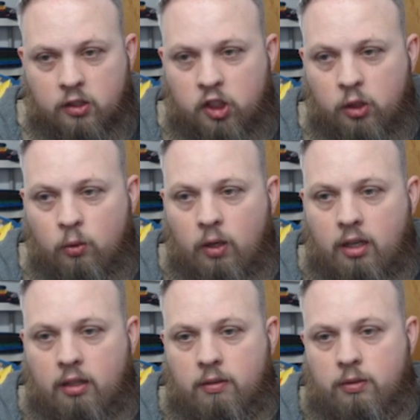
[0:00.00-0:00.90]

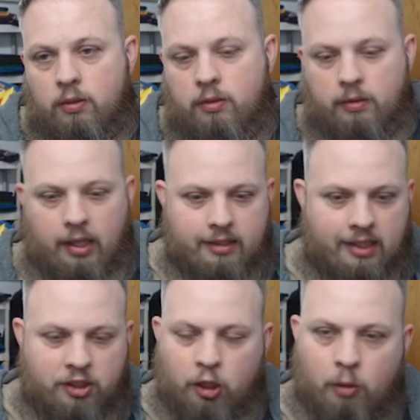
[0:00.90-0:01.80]
I say
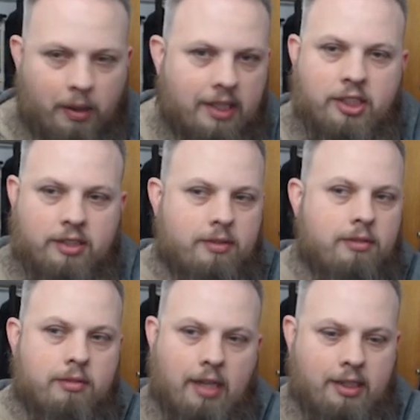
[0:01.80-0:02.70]
2, but
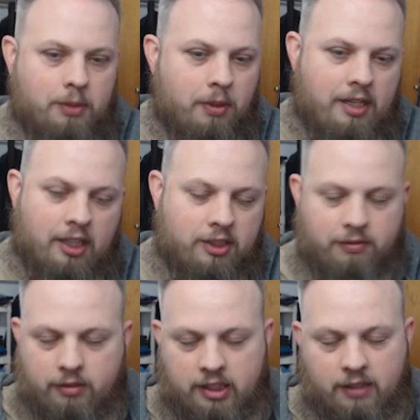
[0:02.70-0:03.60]
I just put it there
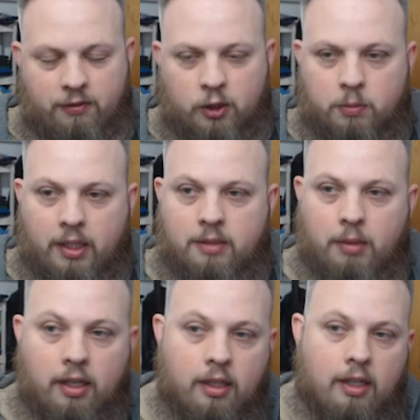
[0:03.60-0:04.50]
as a fill space,
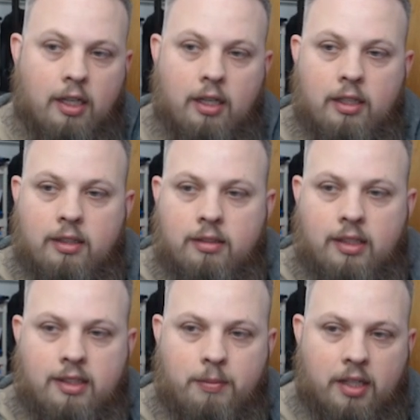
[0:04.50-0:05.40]
but the
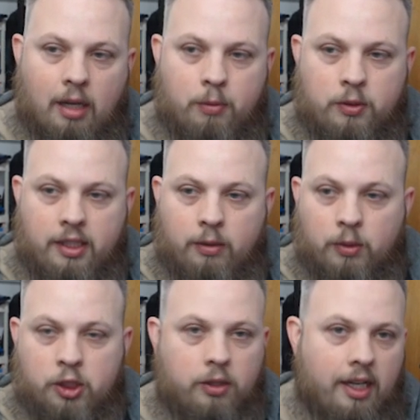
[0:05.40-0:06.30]
Demon God Poutine
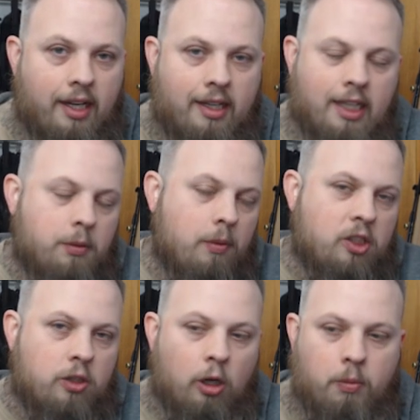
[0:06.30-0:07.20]
Ritual at hand, it's pretty
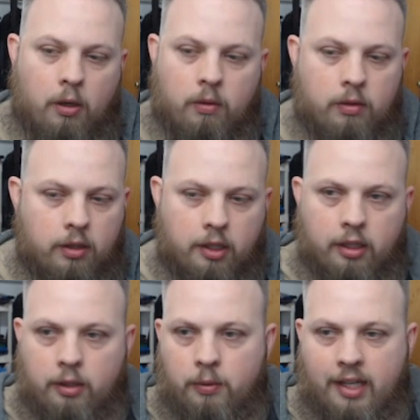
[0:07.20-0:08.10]
much Topo.
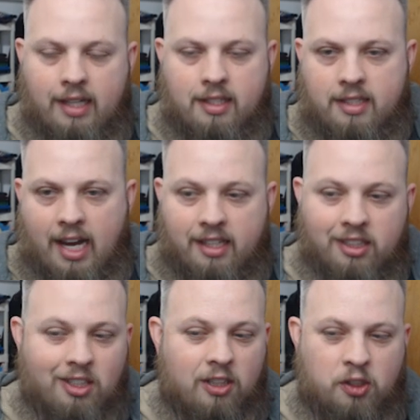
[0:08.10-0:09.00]
You negate the attack, it does
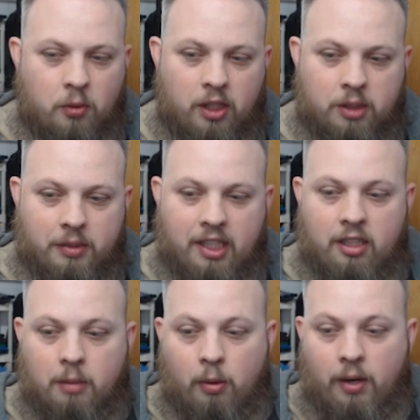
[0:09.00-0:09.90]
cost 2 energy, but then
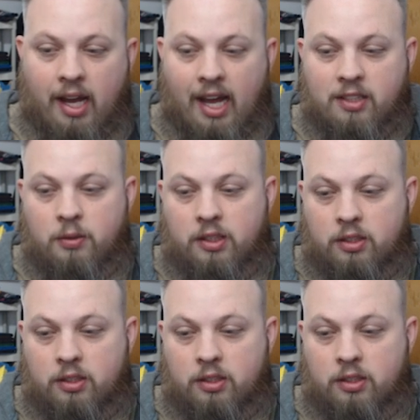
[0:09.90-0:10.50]
your opponent has to